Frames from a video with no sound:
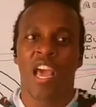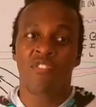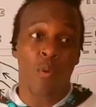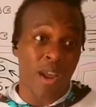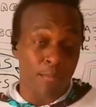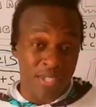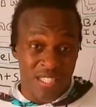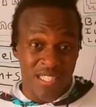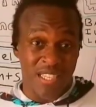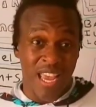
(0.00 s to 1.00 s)
if you wake up at
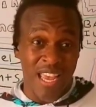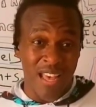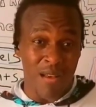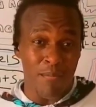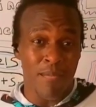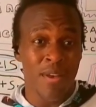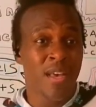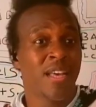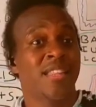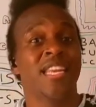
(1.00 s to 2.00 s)
6 a.m.,
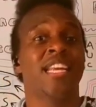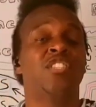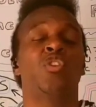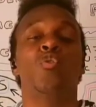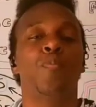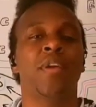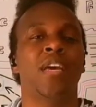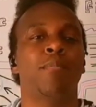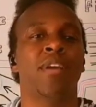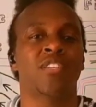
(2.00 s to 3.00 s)
then at 2
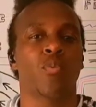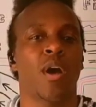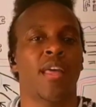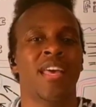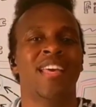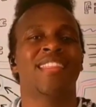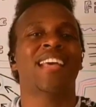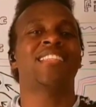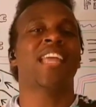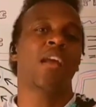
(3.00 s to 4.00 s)
p.m., guess what?
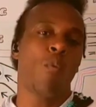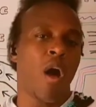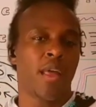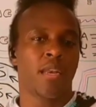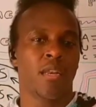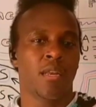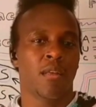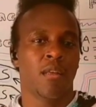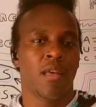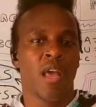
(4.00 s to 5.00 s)
That's day one.
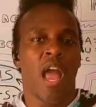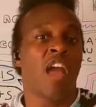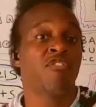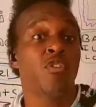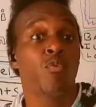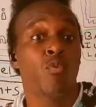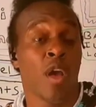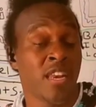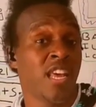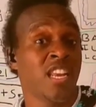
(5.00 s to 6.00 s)
And then
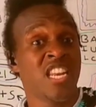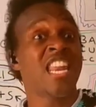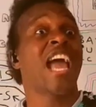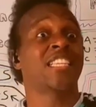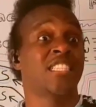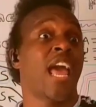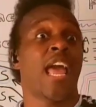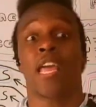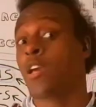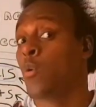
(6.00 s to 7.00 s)
the next
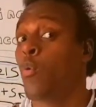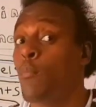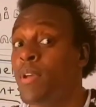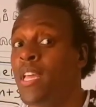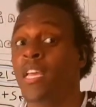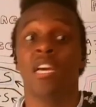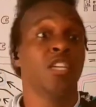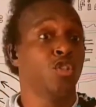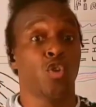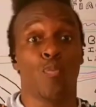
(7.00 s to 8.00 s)
day will be
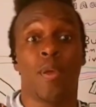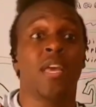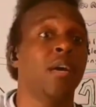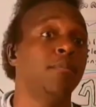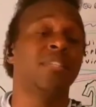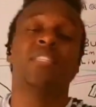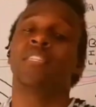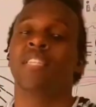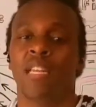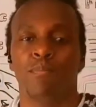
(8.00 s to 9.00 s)
2 p.m. to
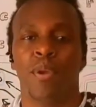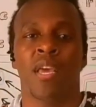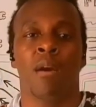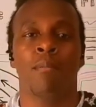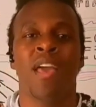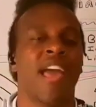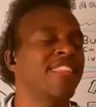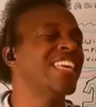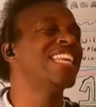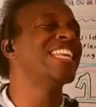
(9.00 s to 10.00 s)
10 p.m. And
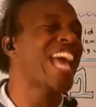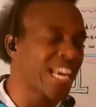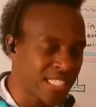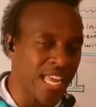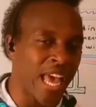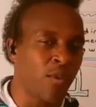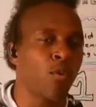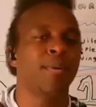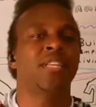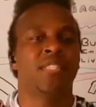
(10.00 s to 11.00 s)
then the next day will
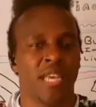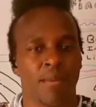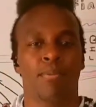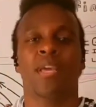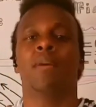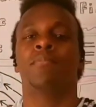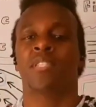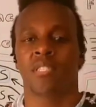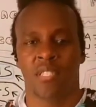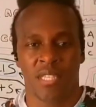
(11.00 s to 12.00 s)
be 10 p.m. to
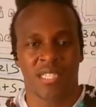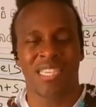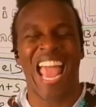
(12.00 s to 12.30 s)
6